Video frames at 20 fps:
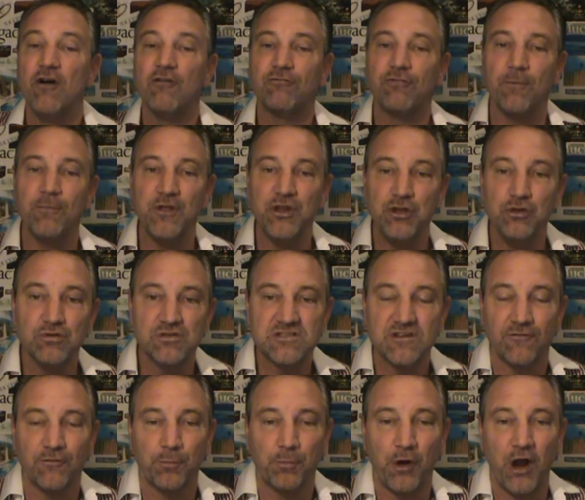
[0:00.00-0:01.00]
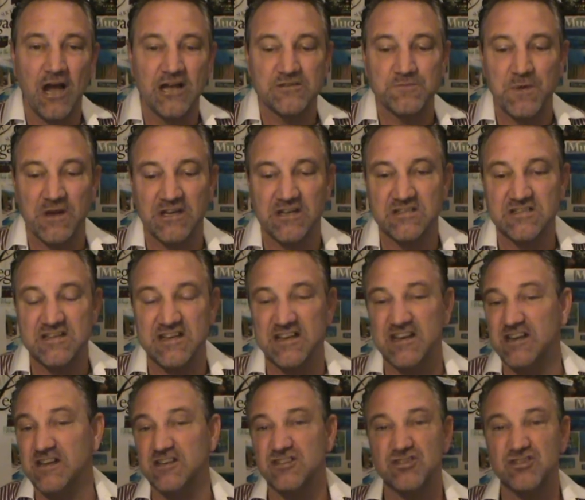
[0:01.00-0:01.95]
from the use of a prospecting CD.